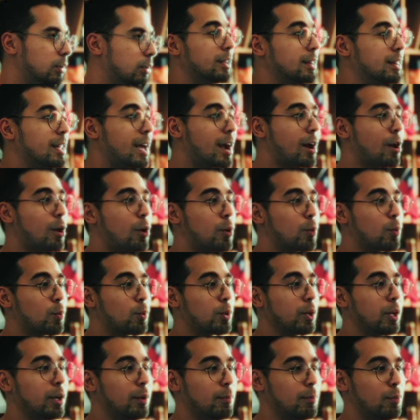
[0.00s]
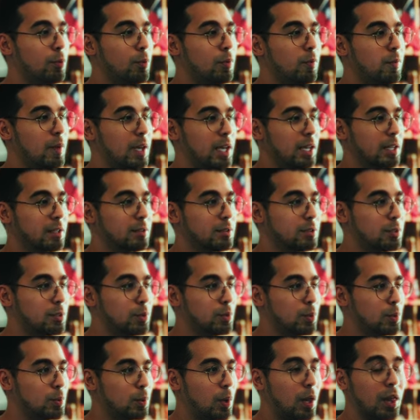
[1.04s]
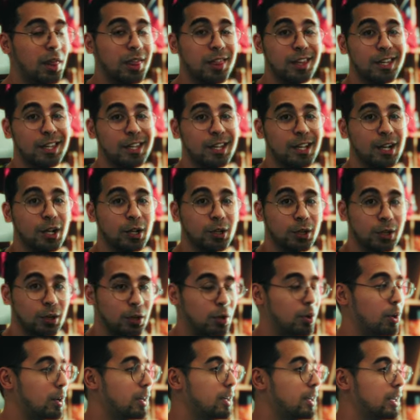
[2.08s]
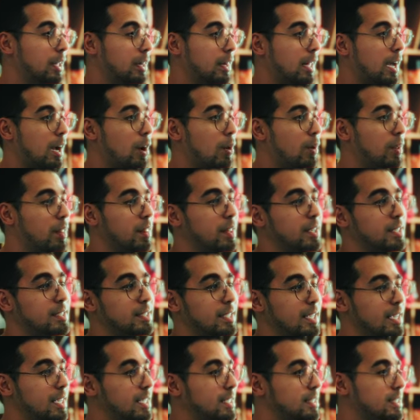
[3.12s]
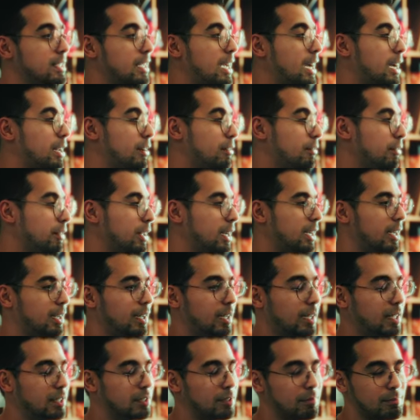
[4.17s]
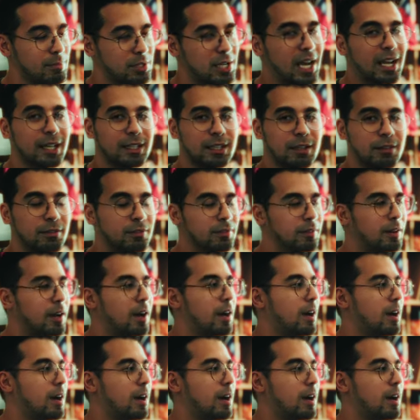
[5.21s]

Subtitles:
Now we're gonna move into the look. Now this is kind of like subjective.